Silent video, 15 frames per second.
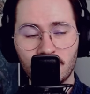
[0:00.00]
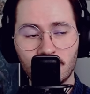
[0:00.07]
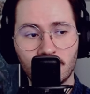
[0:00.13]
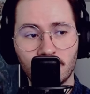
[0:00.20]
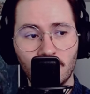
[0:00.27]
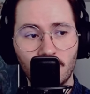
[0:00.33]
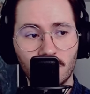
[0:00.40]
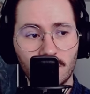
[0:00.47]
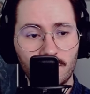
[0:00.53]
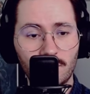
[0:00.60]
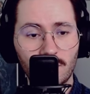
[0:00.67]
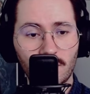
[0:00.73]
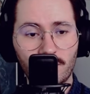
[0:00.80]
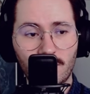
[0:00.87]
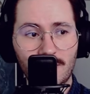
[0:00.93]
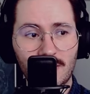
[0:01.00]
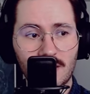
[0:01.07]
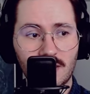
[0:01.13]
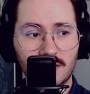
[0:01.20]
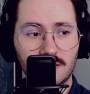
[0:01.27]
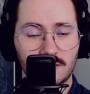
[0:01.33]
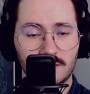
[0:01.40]
Or if you
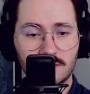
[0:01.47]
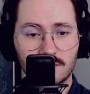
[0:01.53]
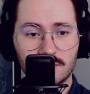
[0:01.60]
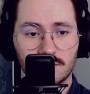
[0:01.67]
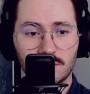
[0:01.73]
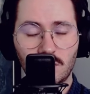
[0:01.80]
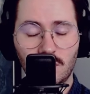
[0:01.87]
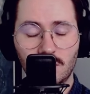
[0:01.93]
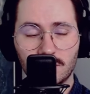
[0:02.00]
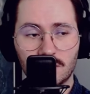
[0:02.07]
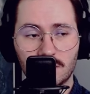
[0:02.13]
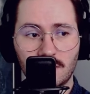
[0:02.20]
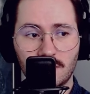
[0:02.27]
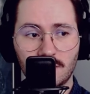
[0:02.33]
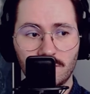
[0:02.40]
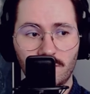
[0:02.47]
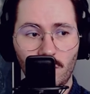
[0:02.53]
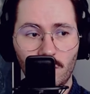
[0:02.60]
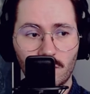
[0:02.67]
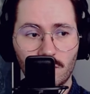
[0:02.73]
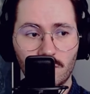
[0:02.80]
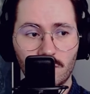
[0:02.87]
Ephemerate on turn
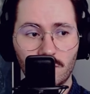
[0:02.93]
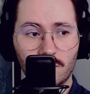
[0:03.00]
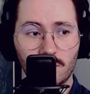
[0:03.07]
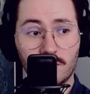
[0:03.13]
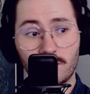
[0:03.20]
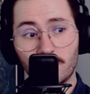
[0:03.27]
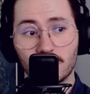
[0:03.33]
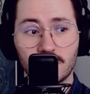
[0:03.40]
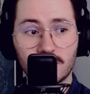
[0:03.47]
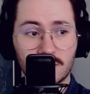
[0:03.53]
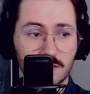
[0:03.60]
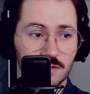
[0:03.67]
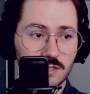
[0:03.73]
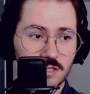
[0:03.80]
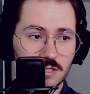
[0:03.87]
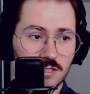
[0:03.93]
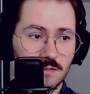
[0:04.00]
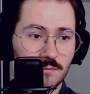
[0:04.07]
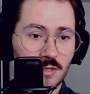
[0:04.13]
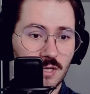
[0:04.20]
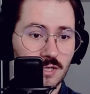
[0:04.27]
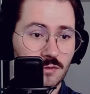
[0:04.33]
4 with Waterskin already in
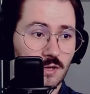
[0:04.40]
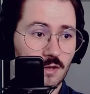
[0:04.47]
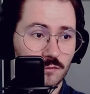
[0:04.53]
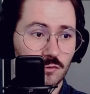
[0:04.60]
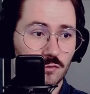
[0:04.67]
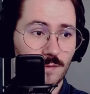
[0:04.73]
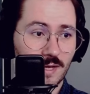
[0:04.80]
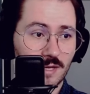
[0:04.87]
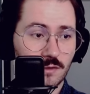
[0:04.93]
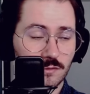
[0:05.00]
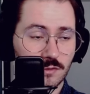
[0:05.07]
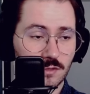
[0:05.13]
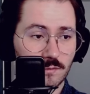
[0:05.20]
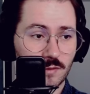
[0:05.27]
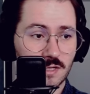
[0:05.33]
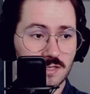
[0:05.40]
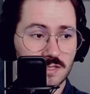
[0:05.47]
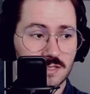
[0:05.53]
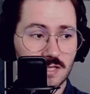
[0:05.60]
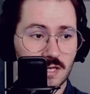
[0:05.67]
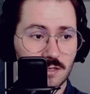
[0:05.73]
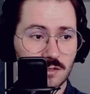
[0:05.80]
play, you have 2 mana on your opponent's
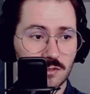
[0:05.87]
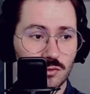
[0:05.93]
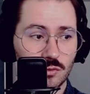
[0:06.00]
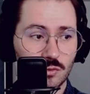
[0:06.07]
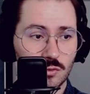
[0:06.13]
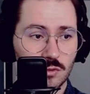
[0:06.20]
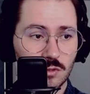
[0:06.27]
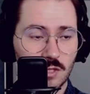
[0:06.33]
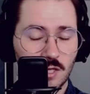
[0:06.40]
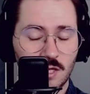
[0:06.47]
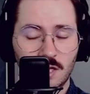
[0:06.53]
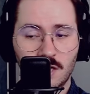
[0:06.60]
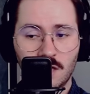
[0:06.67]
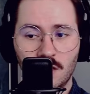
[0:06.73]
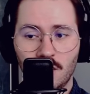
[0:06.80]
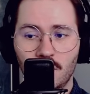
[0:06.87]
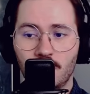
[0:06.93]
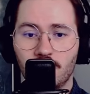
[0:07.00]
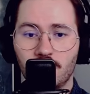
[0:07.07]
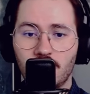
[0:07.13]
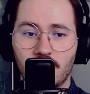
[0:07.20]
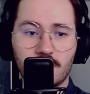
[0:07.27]
turn to
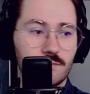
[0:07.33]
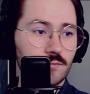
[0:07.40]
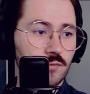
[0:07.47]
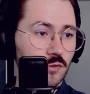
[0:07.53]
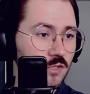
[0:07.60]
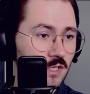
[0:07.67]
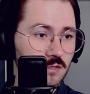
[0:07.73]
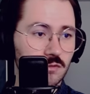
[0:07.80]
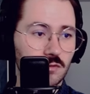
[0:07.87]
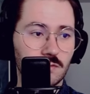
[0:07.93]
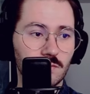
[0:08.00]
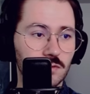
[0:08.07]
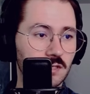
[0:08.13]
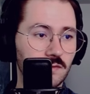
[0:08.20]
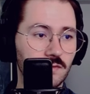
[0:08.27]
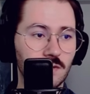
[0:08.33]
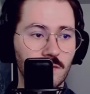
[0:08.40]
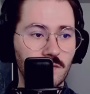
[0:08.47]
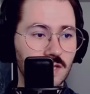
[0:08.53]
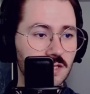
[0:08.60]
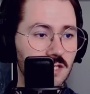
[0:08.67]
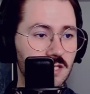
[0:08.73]
like protect your Mulldrifter
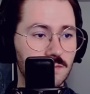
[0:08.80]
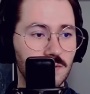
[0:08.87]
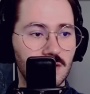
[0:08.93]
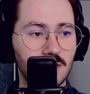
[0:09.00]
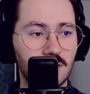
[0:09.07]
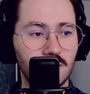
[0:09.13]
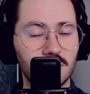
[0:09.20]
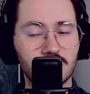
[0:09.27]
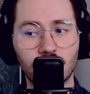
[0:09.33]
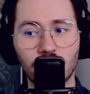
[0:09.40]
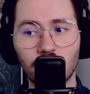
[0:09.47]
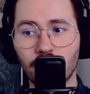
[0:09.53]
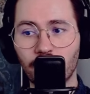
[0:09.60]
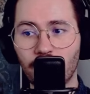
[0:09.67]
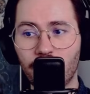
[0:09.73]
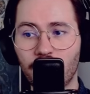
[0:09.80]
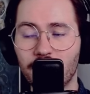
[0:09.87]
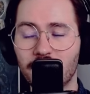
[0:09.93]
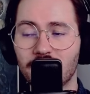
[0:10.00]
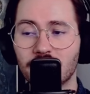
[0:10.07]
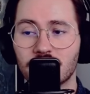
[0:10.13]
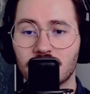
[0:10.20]
counterspell, so your
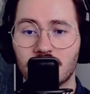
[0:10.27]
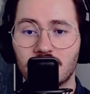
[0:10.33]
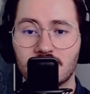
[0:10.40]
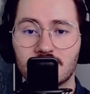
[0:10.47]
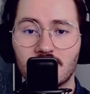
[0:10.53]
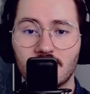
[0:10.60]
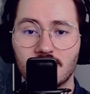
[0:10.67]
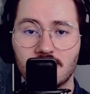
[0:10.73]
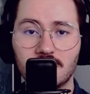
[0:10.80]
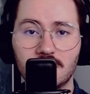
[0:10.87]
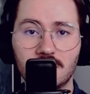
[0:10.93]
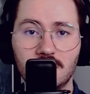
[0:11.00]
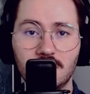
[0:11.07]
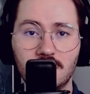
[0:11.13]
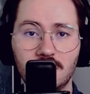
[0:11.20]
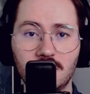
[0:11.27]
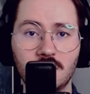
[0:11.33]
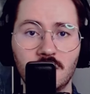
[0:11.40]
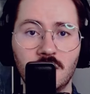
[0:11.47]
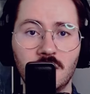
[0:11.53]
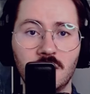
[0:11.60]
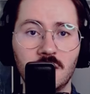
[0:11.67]
Ephemerate doesn't get stranded in the
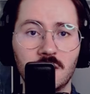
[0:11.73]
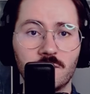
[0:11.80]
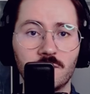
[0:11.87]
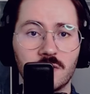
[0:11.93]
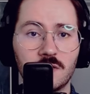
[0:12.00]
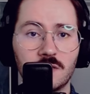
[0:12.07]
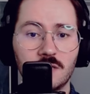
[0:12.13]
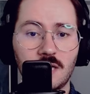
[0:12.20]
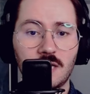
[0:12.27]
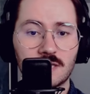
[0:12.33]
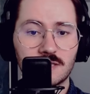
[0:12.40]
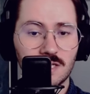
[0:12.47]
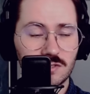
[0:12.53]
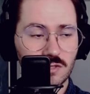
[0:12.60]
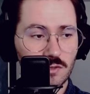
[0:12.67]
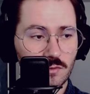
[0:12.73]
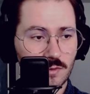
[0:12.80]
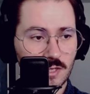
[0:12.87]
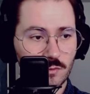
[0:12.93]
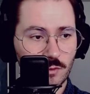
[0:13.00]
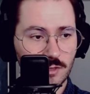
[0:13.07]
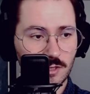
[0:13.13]
exile zone
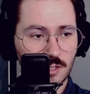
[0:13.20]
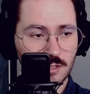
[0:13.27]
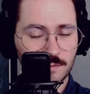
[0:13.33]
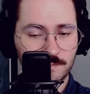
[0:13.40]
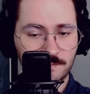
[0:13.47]
and whatnot.